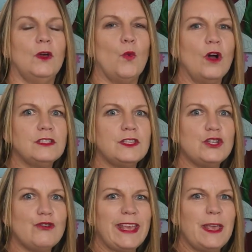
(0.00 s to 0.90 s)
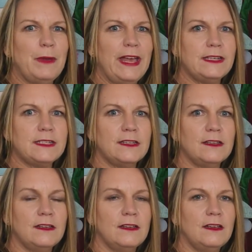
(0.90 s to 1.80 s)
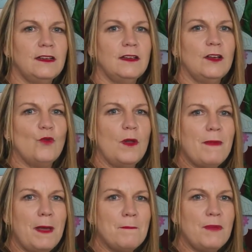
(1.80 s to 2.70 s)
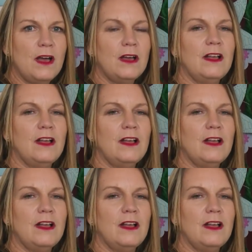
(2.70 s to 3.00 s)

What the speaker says: What's the tricky bit? Remember,